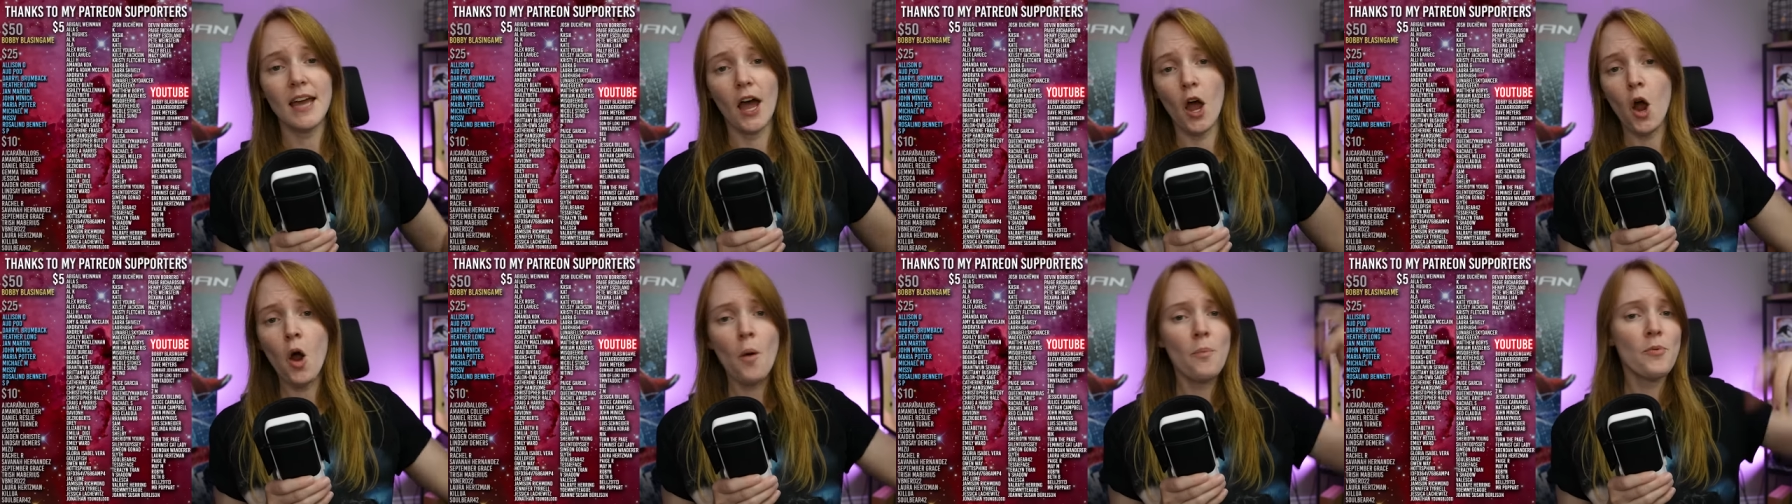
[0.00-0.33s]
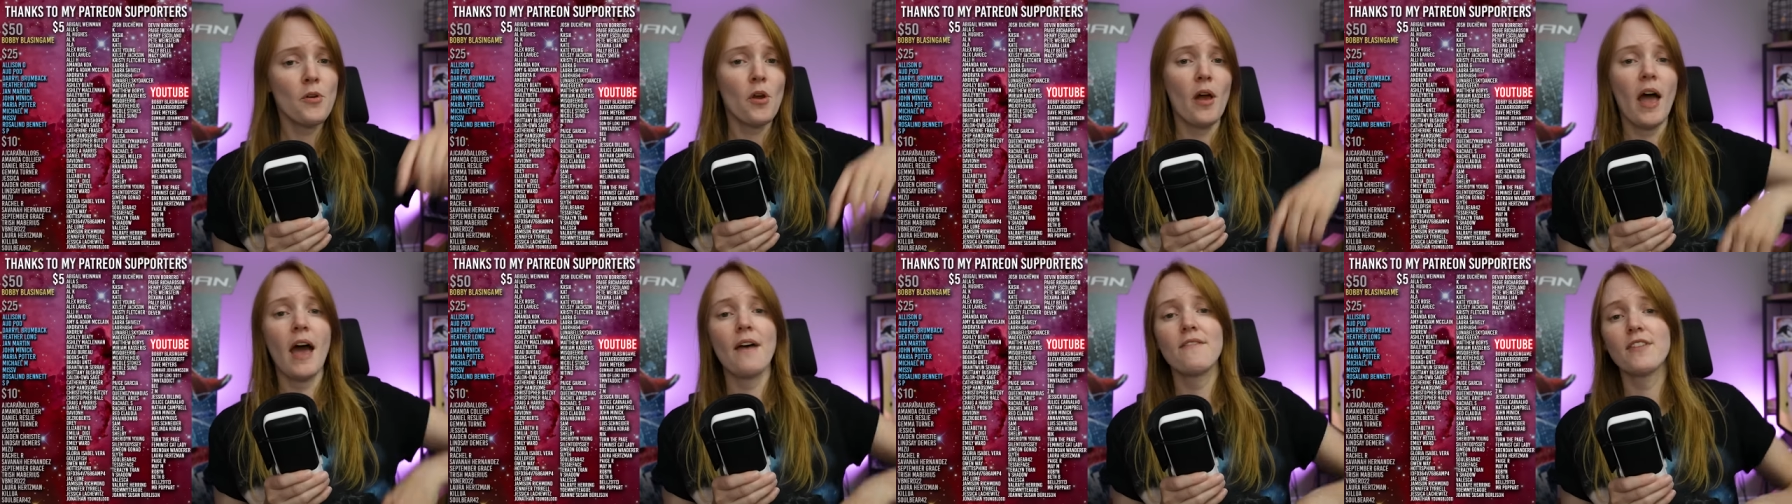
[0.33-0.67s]
I hope
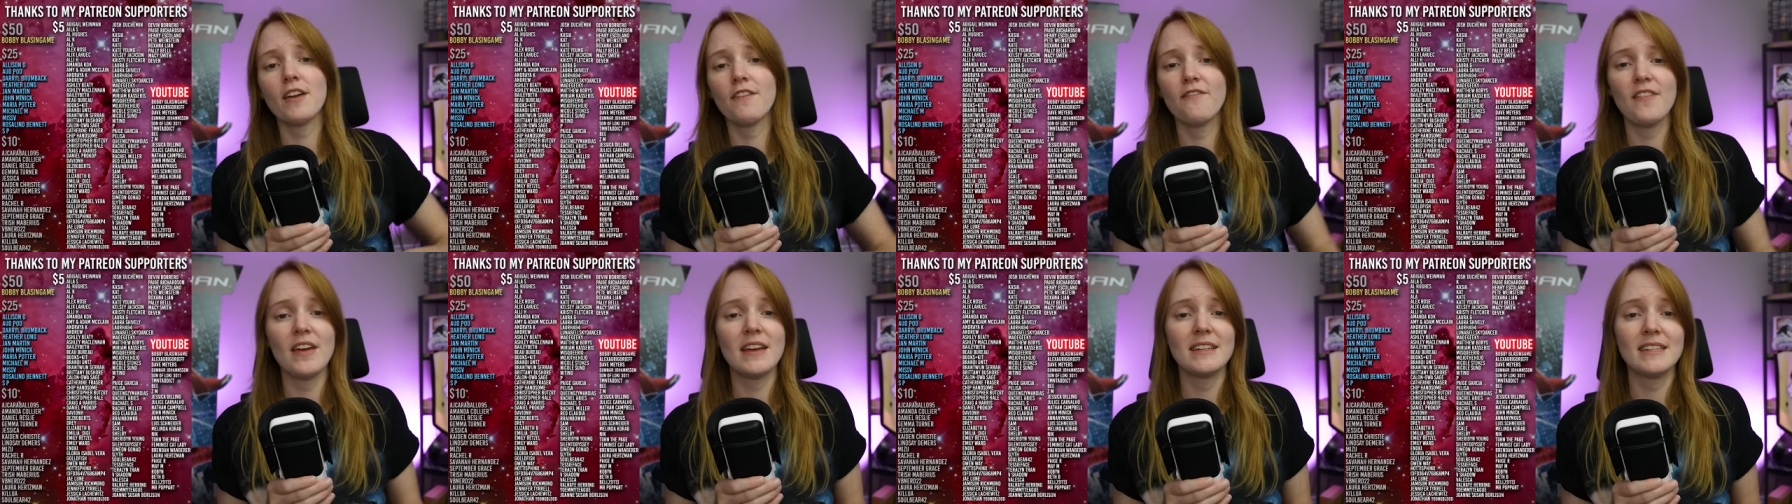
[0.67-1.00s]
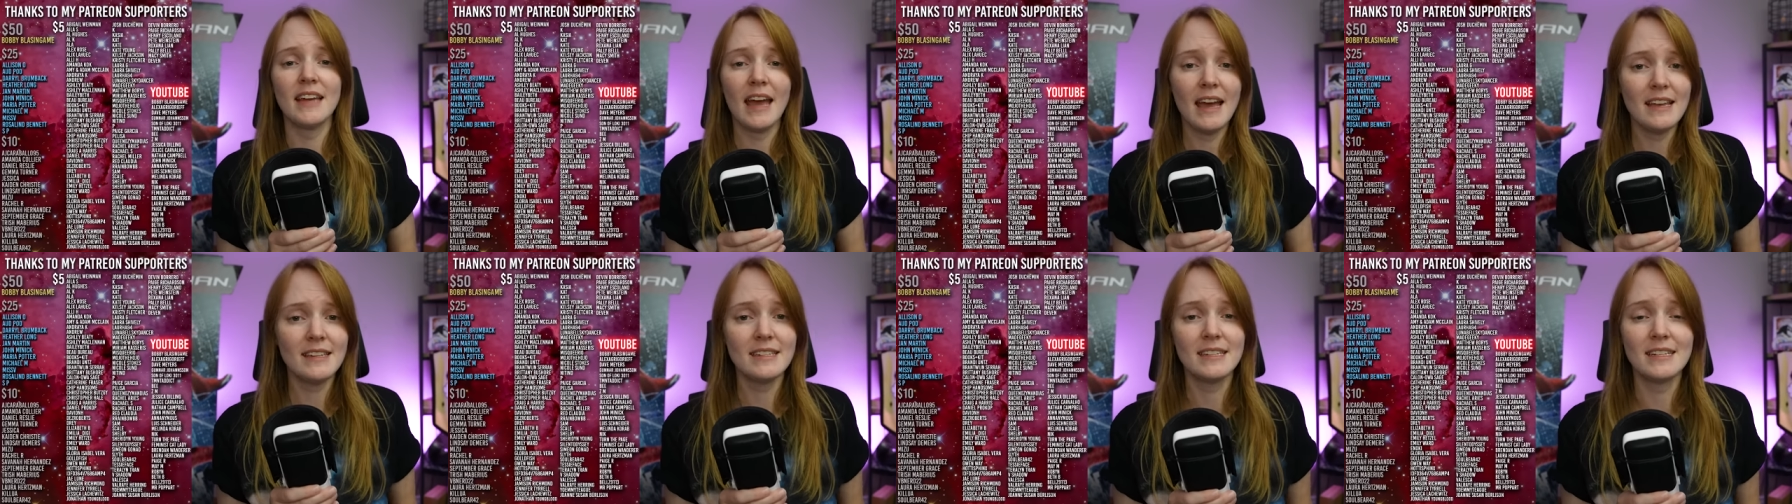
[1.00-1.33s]
you're all having a
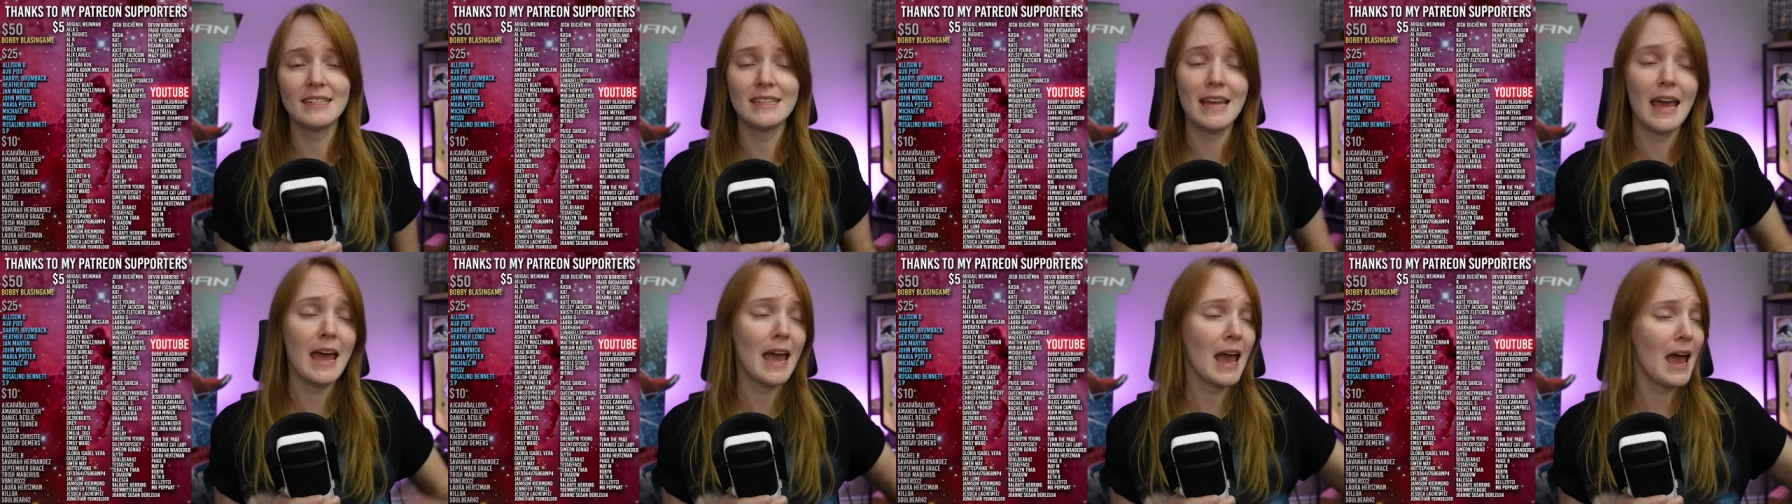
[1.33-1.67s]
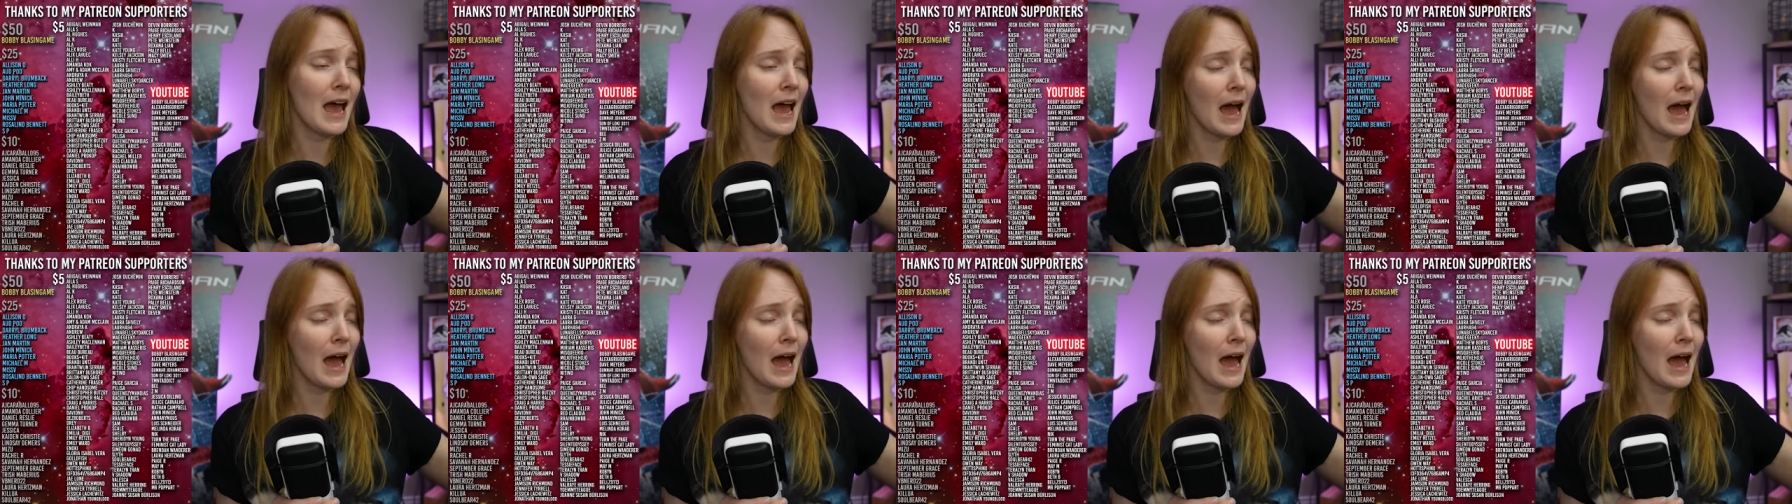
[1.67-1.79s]
fantastic day.